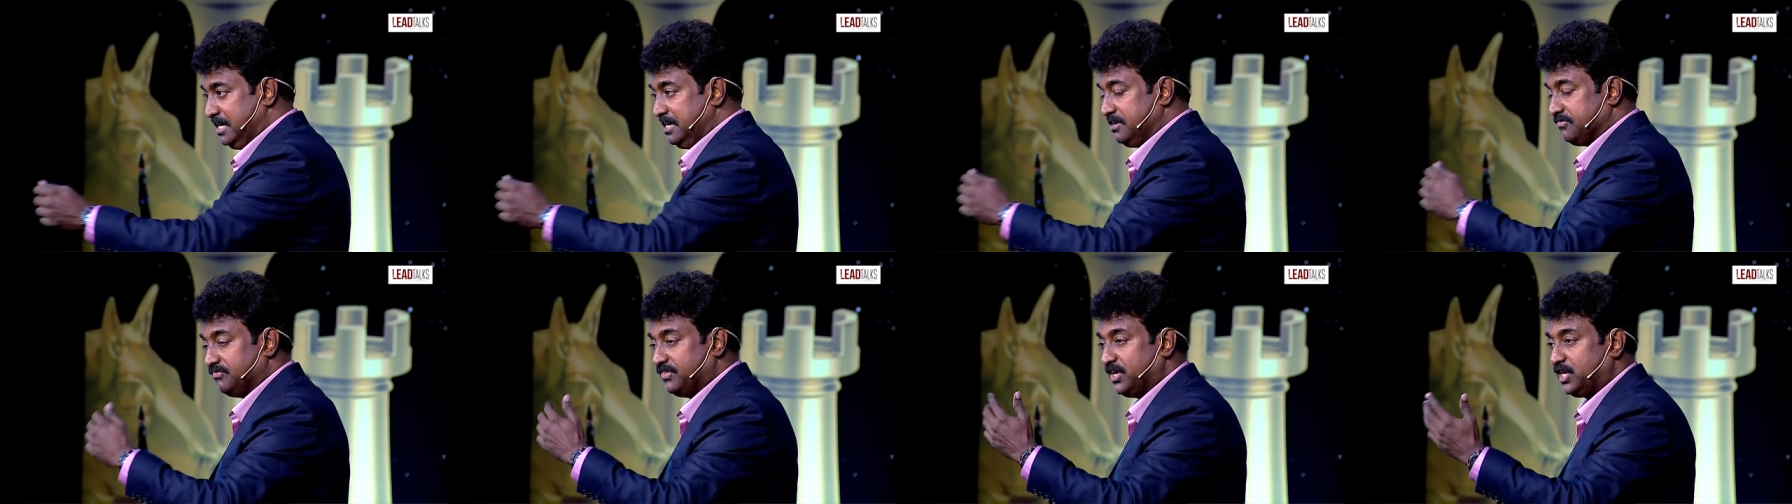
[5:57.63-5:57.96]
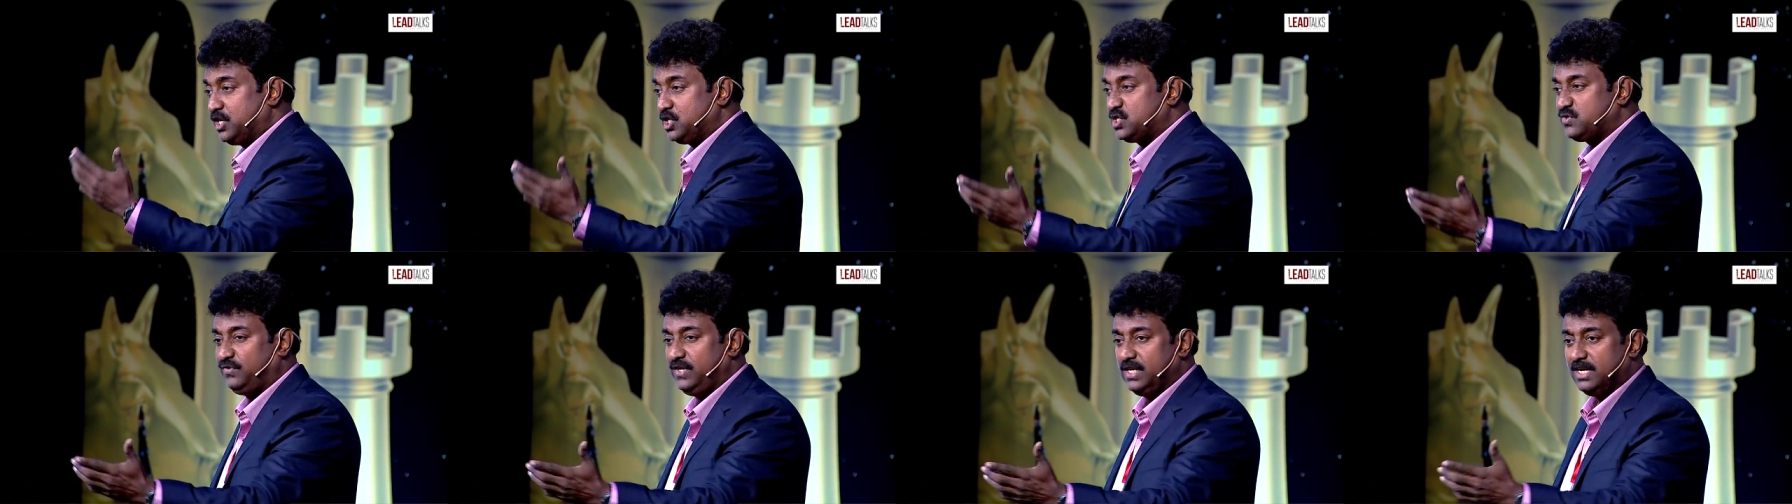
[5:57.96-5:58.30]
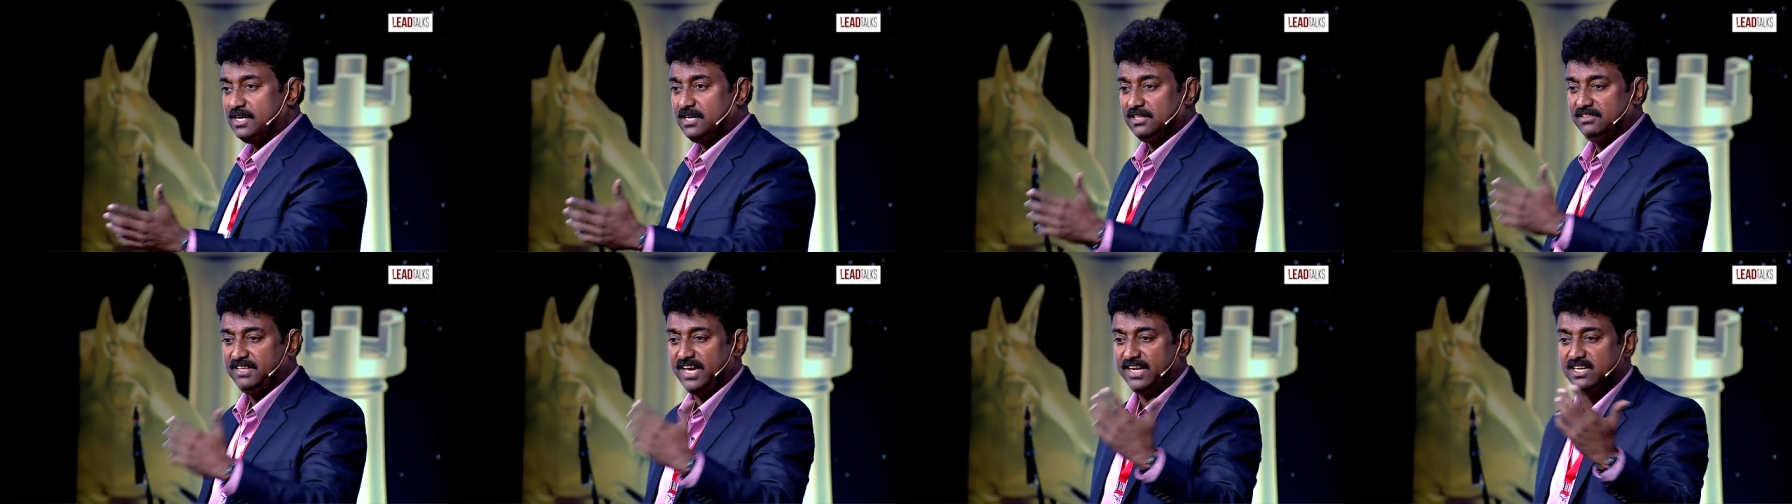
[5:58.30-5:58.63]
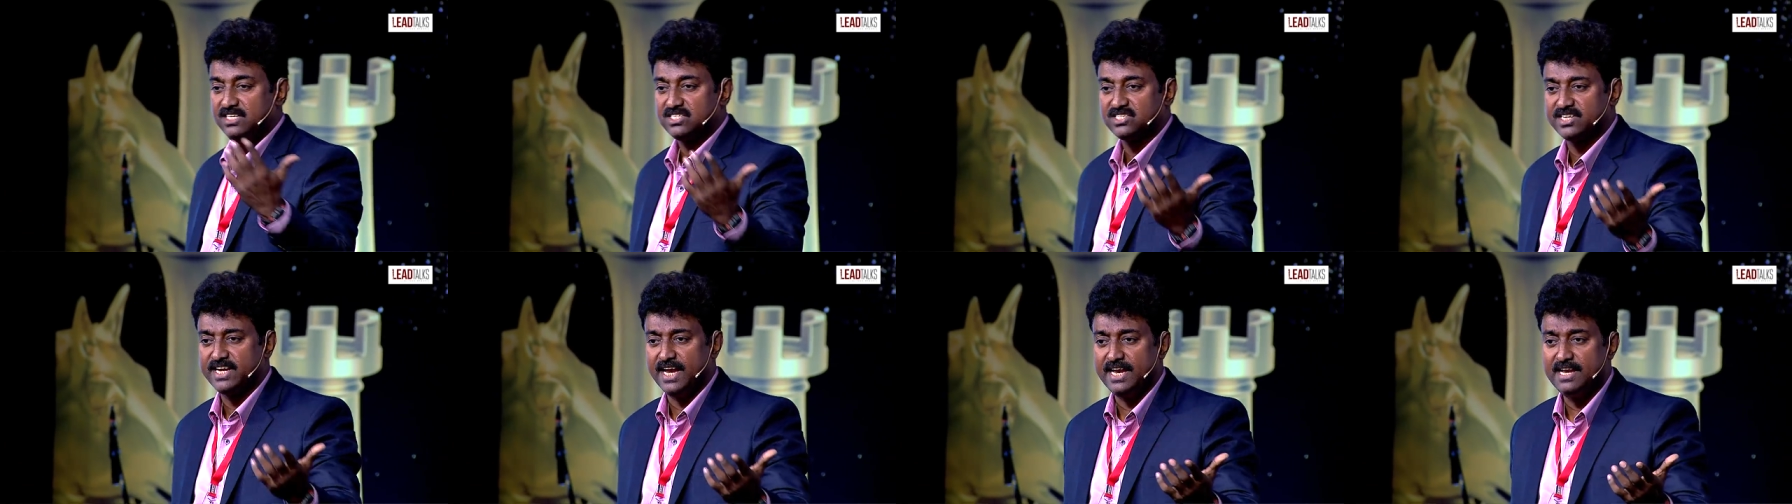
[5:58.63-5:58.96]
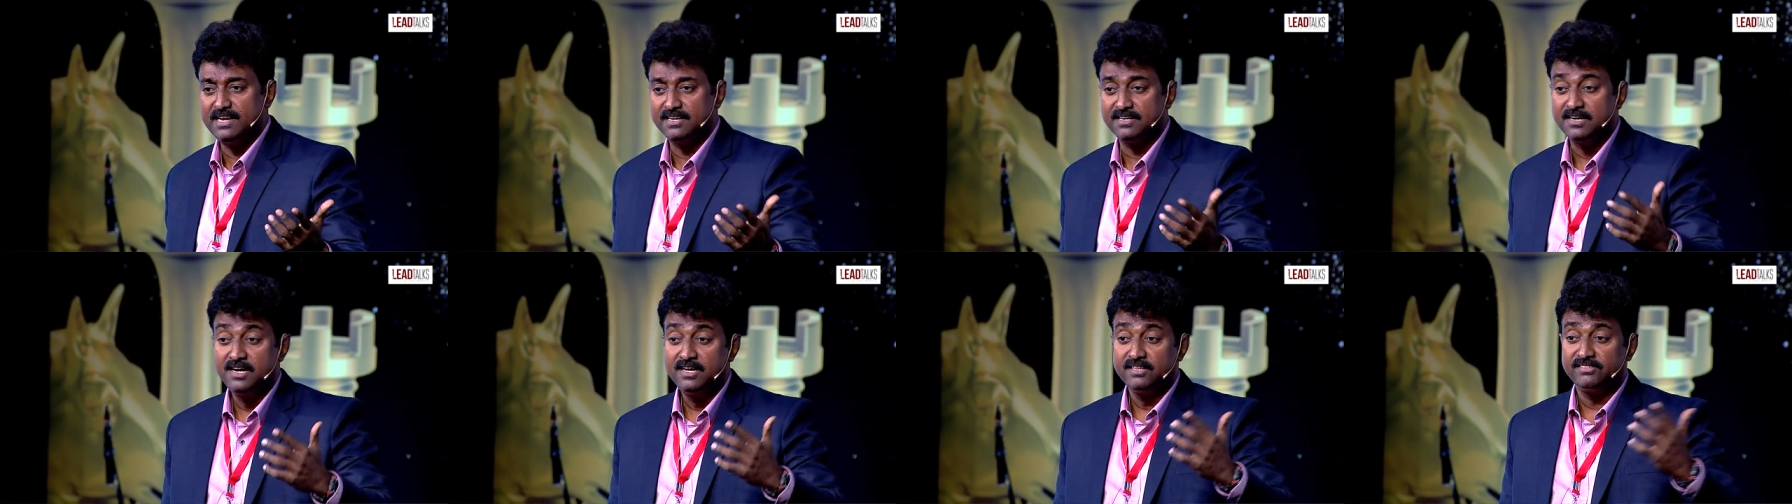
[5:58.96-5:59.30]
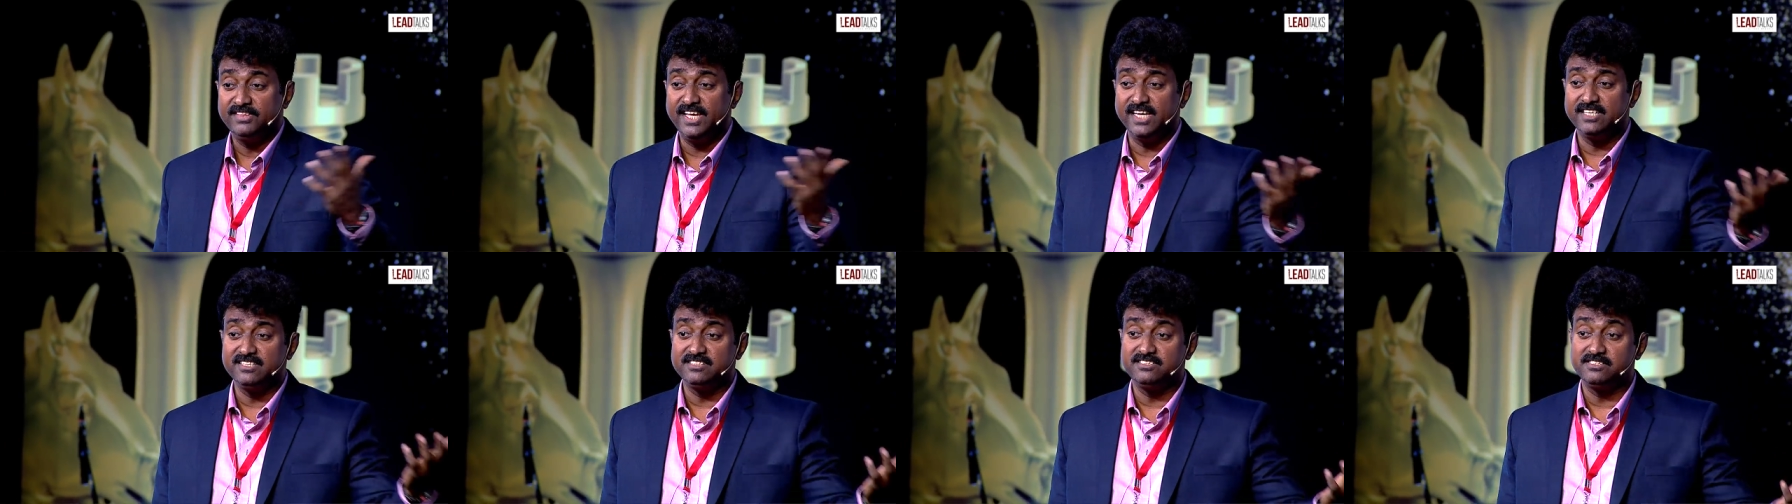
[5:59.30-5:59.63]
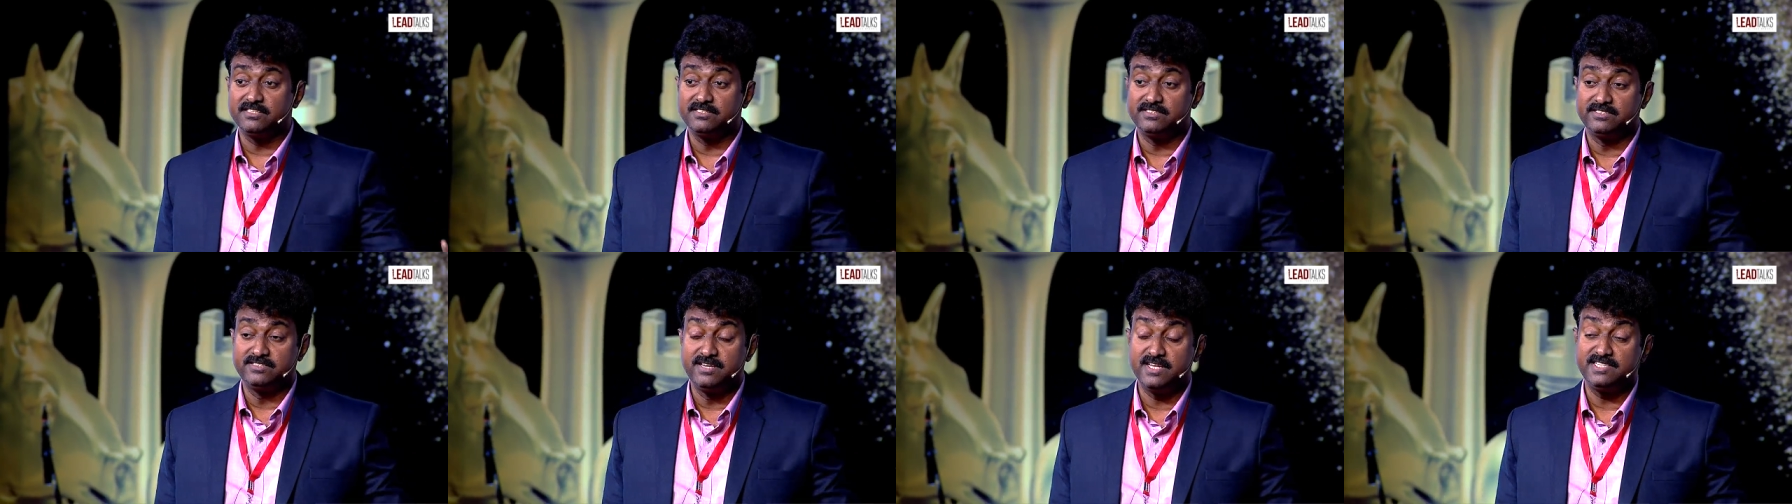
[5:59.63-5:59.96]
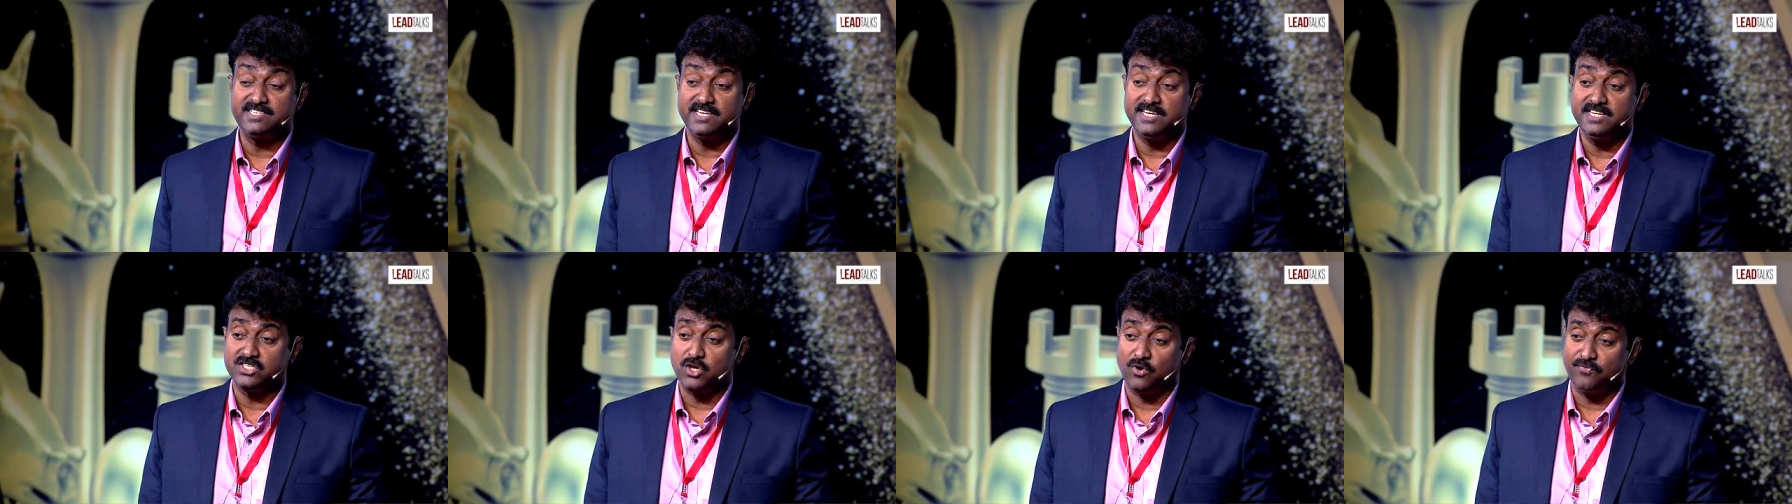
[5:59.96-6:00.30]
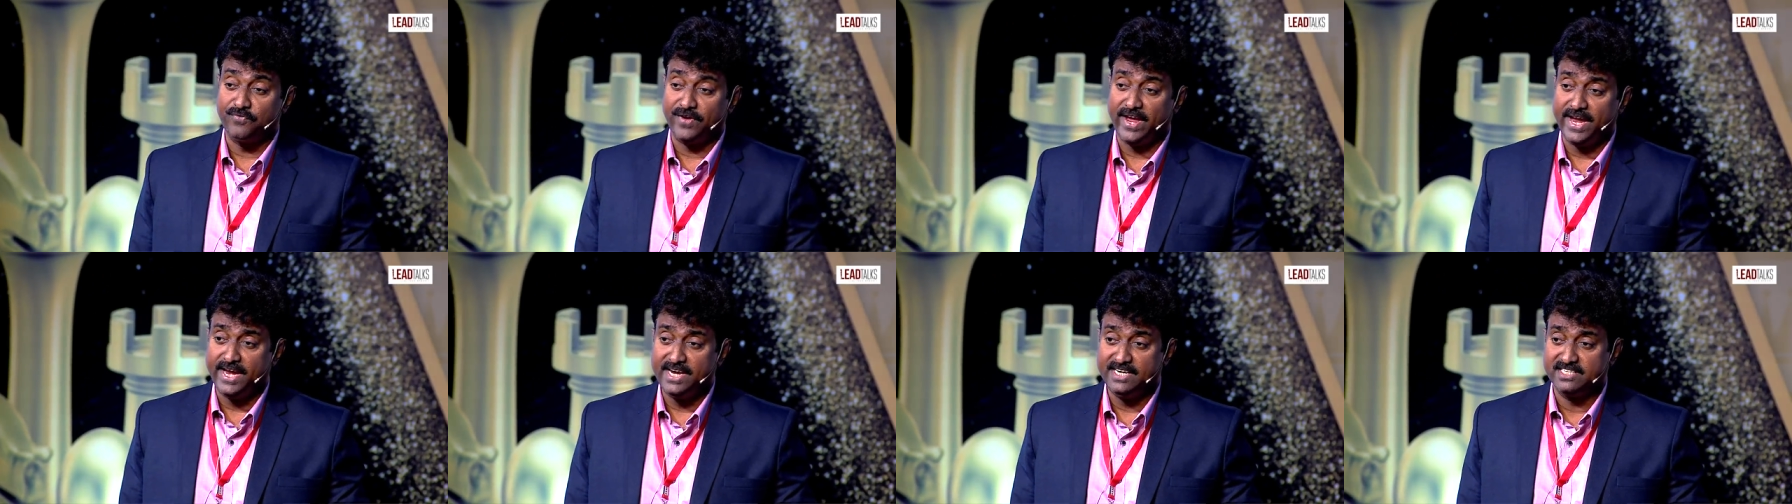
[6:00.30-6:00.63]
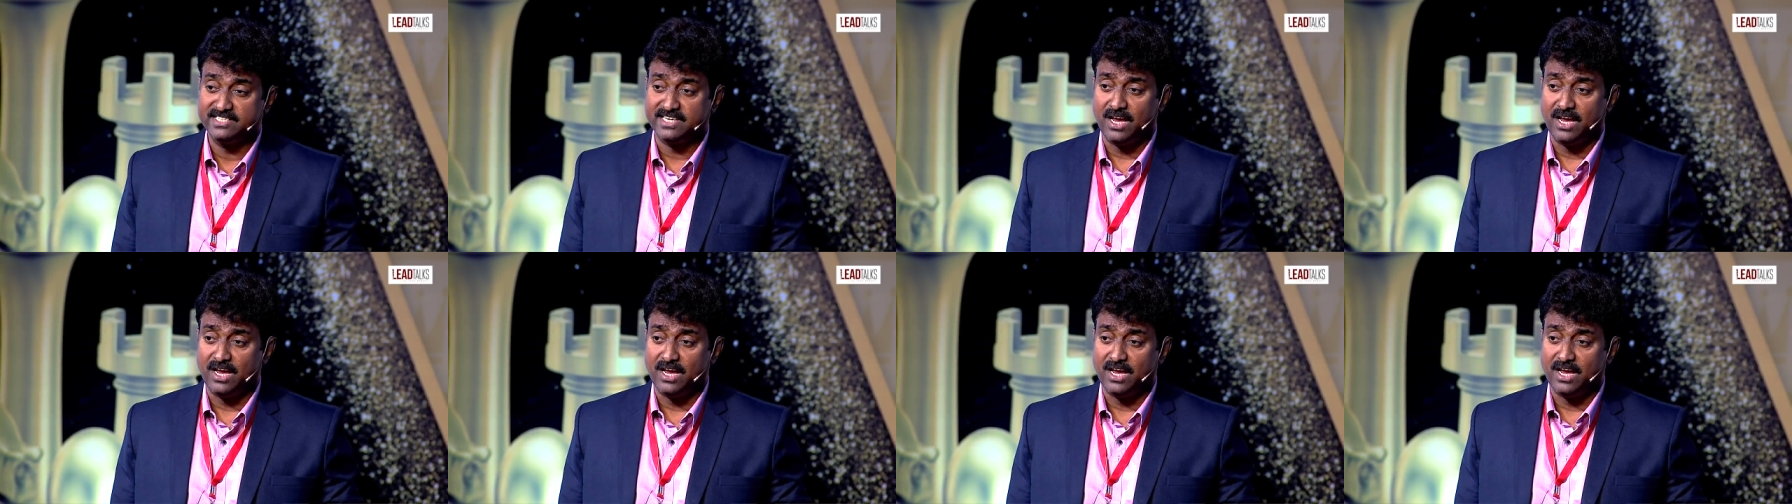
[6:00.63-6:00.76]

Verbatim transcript: there is fear, there is guilt, there is this disease of AIDS.